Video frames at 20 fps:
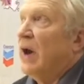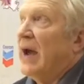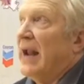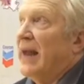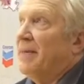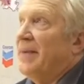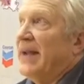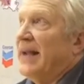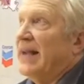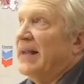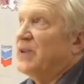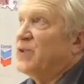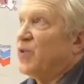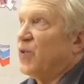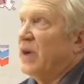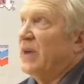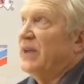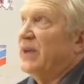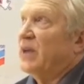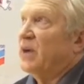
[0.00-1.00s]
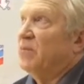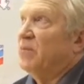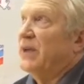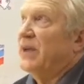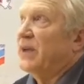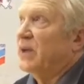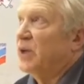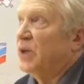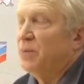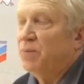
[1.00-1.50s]
Well, I mean, he's really going to
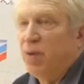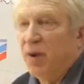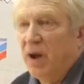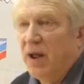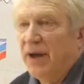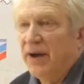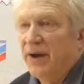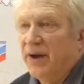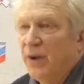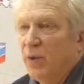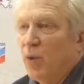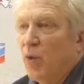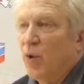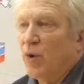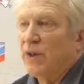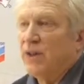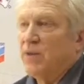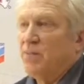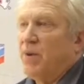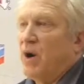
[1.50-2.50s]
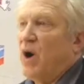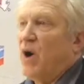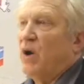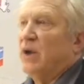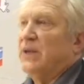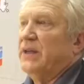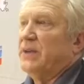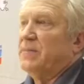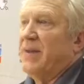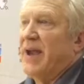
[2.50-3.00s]
be a good player, and he wanted the
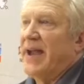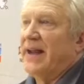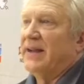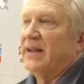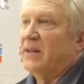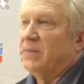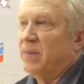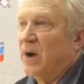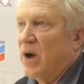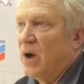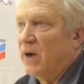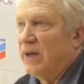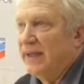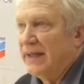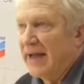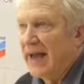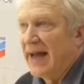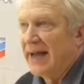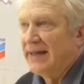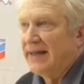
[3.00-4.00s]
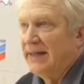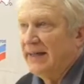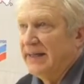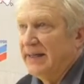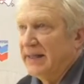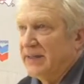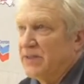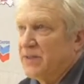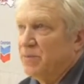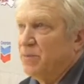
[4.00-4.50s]
ball, he demanded the ball, he got it, he
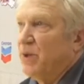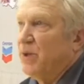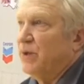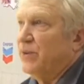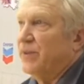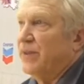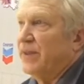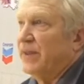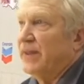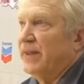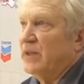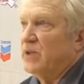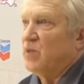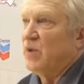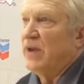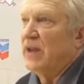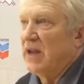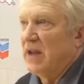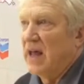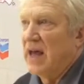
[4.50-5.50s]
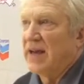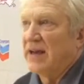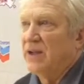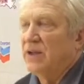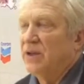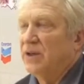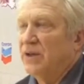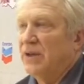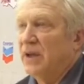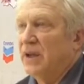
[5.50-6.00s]
did some good things. We had a lot of
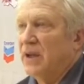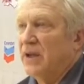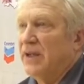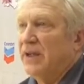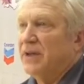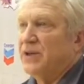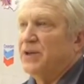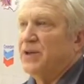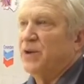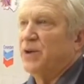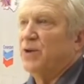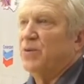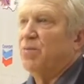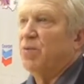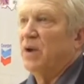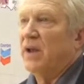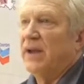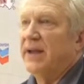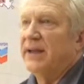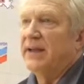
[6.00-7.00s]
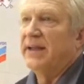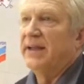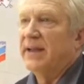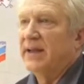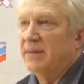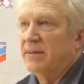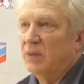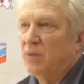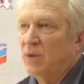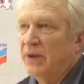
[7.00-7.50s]
good interior play to
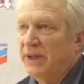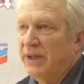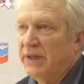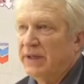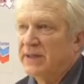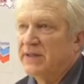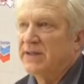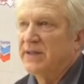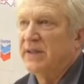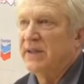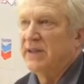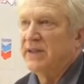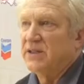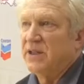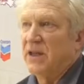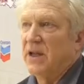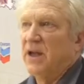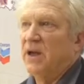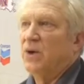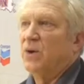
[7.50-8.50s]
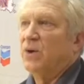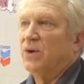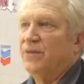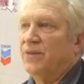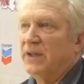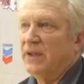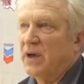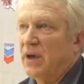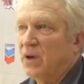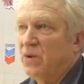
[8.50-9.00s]
him, and when he gets it, he's a load.
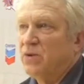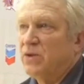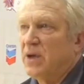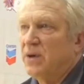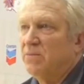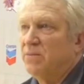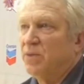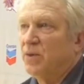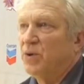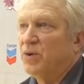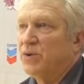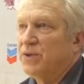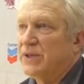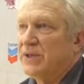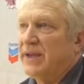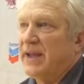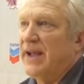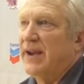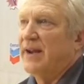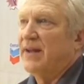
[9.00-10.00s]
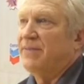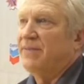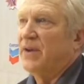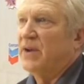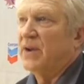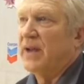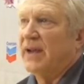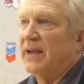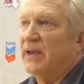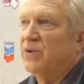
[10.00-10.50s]
If he goes up and pulls it down, I
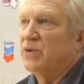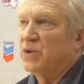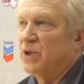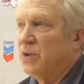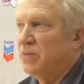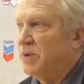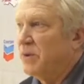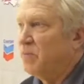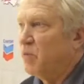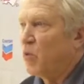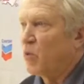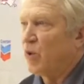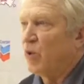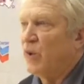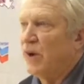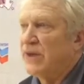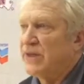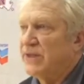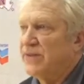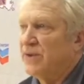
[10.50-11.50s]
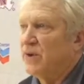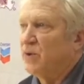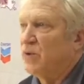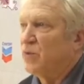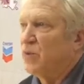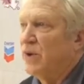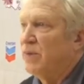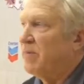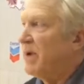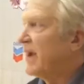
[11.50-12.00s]
felt like he was a little bit more aggressive on the
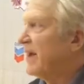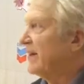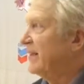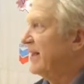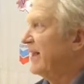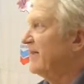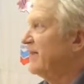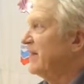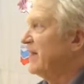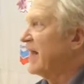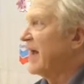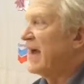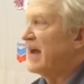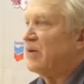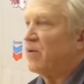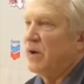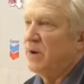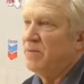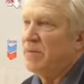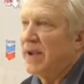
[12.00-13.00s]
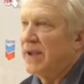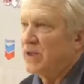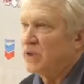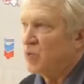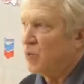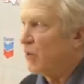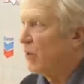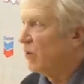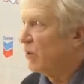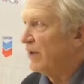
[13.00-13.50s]
rebounding, having 9
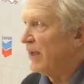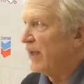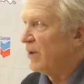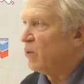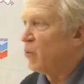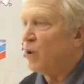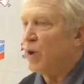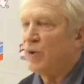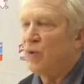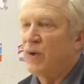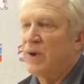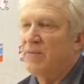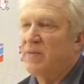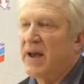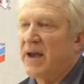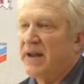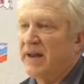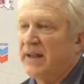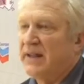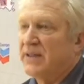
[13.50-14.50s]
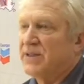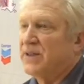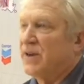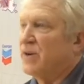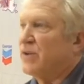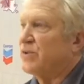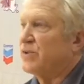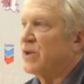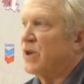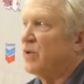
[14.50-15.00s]
rebounds where he only had 1 rebound against
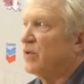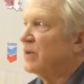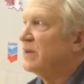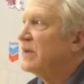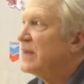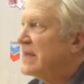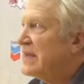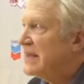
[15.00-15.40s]
Arizona.